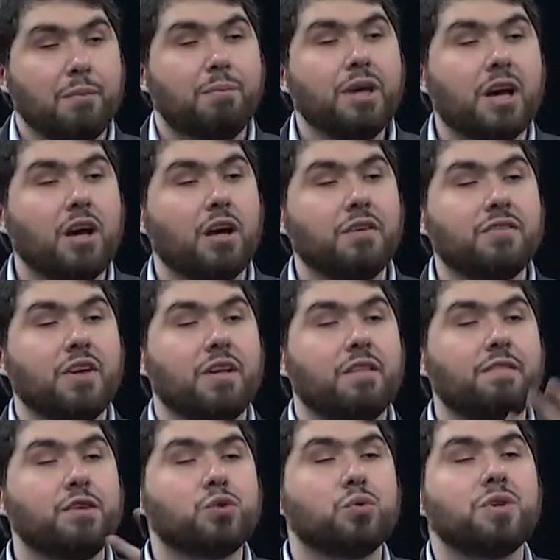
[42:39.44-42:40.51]
because
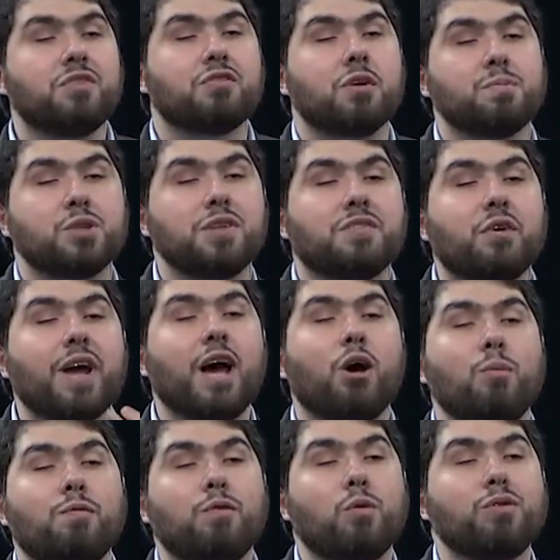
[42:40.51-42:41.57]
visual descriptions are
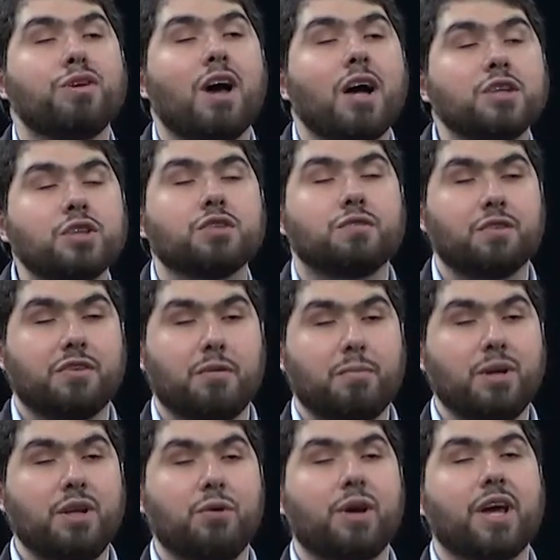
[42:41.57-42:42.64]
helpful not just for
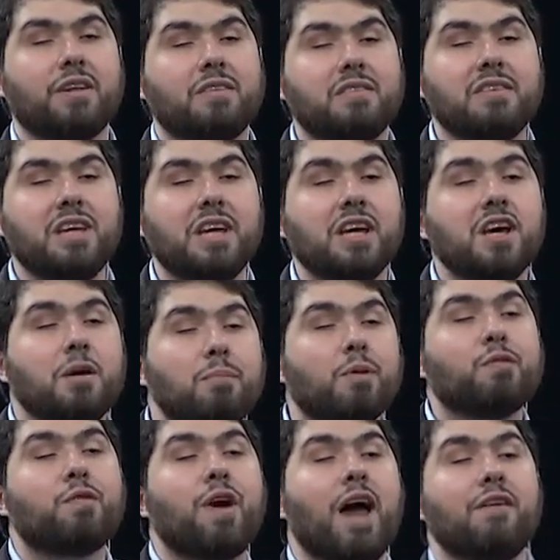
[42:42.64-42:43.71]
somebody who can't see, but
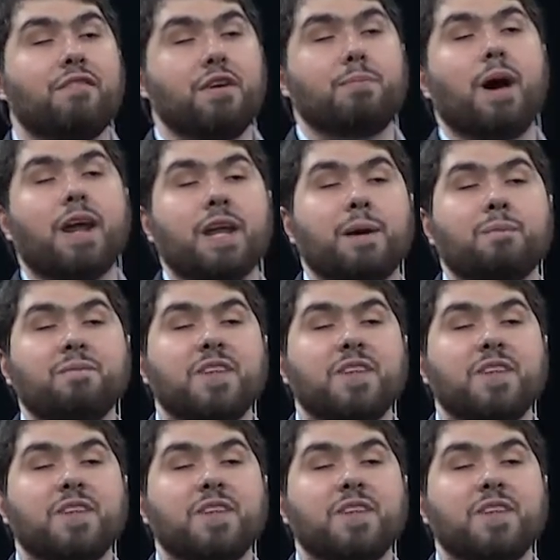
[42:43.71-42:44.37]
for everybody.